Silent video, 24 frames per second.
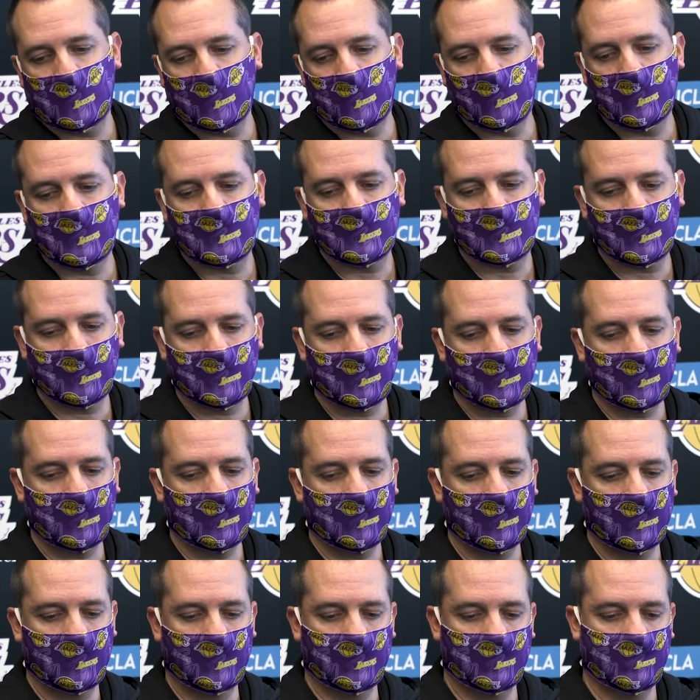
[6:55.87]
You know, it's,
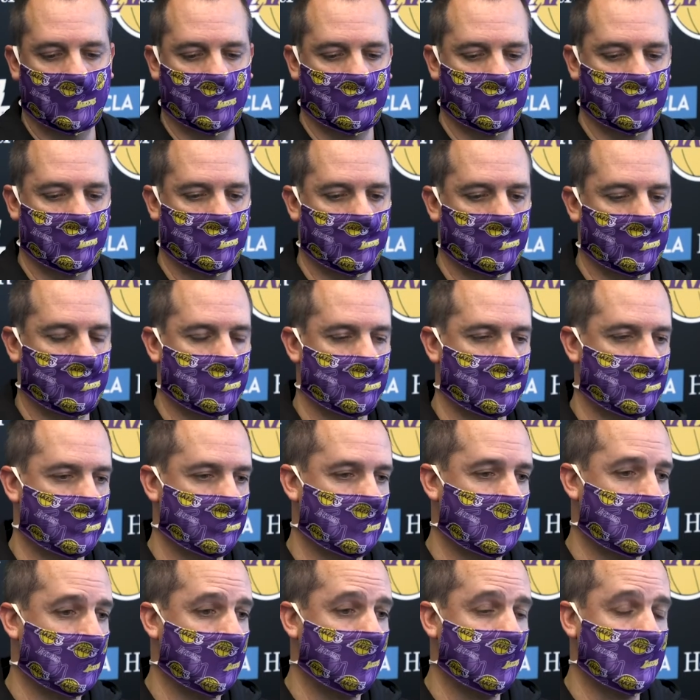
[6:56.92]

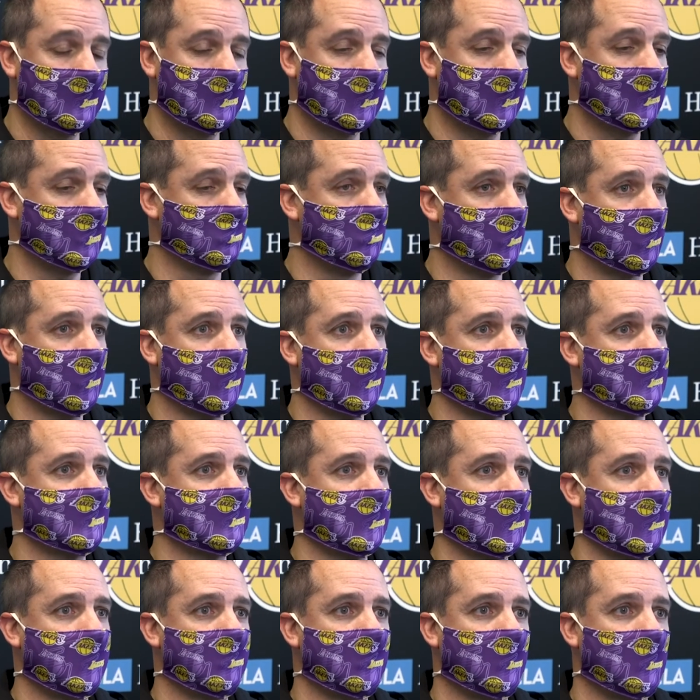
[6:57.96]
I would say it's more of the
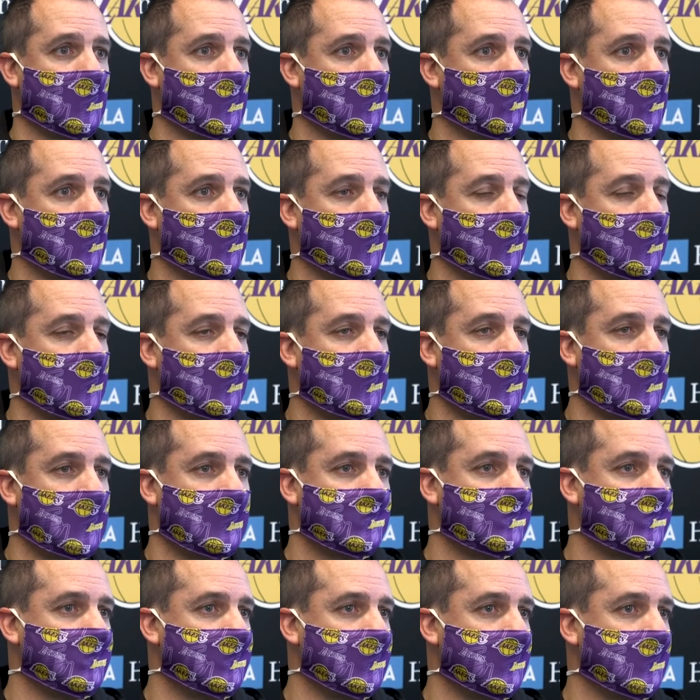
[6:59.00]
same where we were at
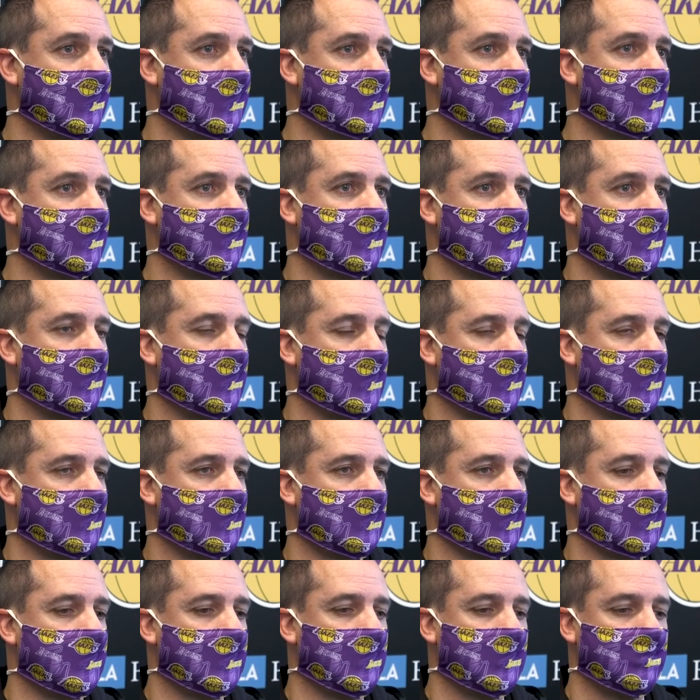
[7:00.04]
last year. You
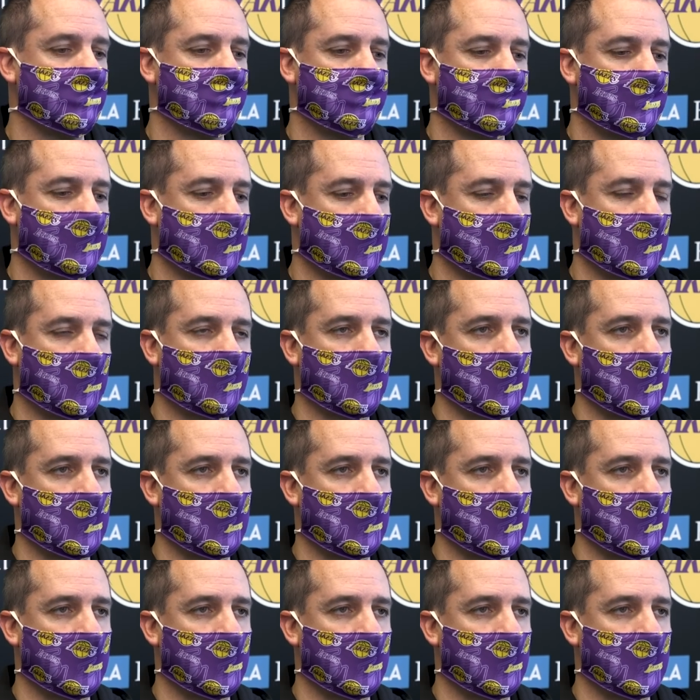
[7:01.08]
know, they had a